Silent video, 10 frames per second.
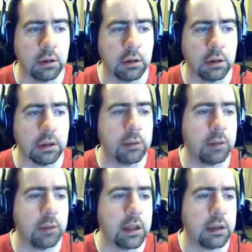and in the
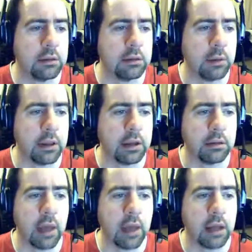place where they
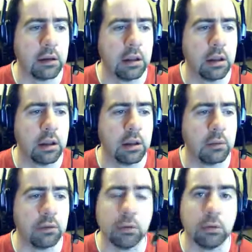sat
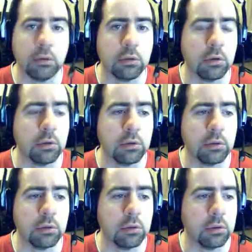was no snow
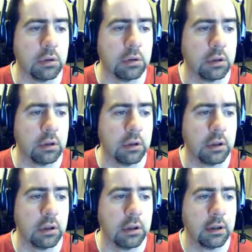at all.
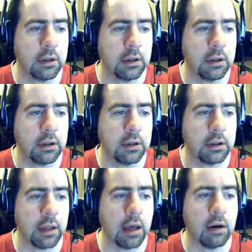
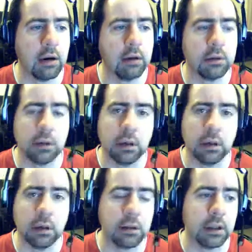Now I
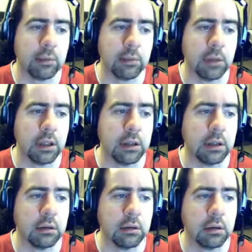return to that
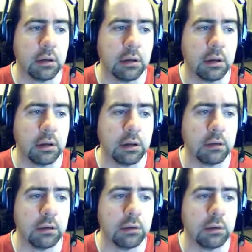place, and
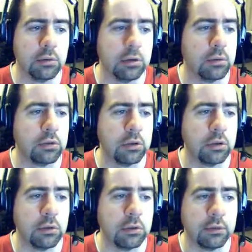still no
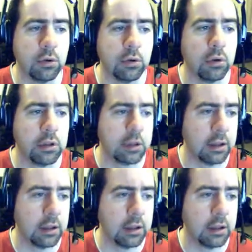snow has fallen,